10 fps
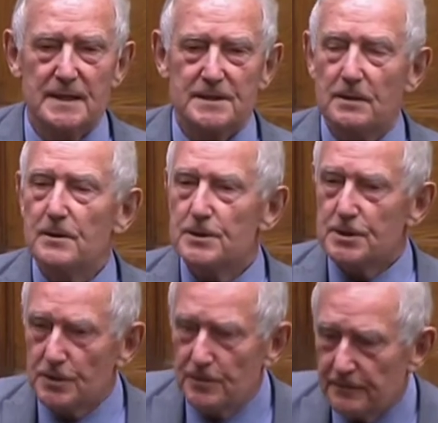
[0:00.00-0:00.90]
So
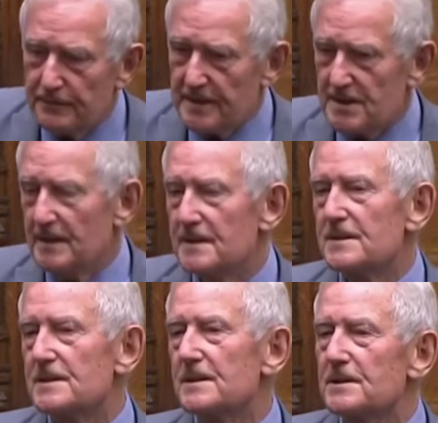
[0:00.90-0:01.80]
2
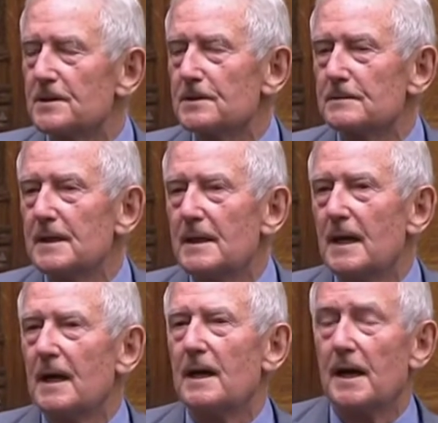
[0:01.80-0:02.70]
visits to
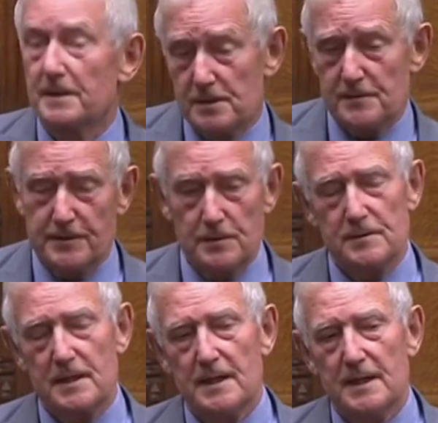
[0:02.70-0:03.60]

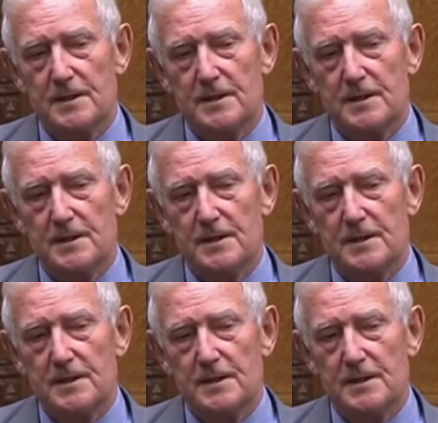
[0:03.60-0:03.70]
Huddersfield.